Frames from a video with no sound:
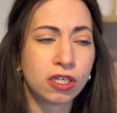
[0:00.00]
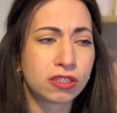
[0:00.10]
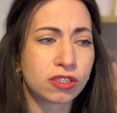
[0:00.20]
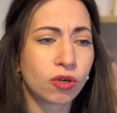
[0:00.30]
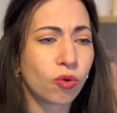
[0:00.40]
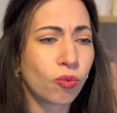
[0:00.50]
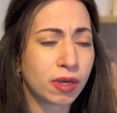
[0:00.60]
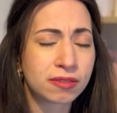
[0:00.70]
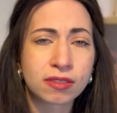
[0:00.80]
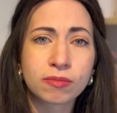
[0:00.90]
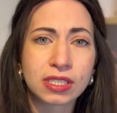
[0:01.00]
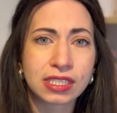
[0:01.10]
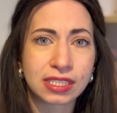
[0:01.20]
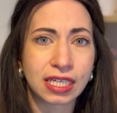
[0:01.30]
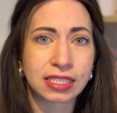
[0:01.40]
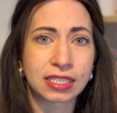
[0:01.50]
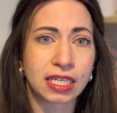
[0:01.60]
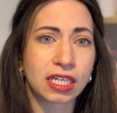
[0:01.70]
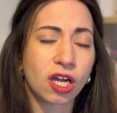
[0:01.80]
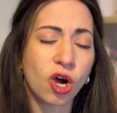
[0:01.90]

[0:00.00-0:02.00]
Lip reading: So when somebody says like,